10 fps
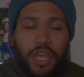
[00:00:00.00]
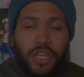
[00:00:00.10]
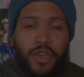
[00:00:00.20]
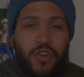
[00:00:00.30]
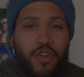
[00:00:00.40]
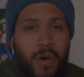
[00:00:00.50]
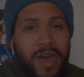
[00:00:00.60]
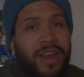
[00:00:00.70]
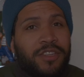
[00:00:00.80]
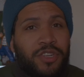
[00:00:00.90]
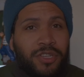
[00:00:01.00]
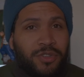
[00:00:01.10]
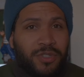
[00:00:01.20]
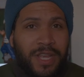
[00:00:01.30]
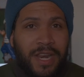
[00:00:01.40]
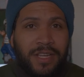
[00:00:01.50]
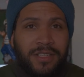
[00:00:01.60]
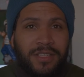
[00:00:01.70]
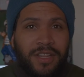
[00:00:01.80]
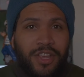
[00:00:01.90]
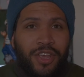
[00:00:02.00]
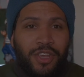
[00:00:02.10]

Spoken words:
you know how to change your settings.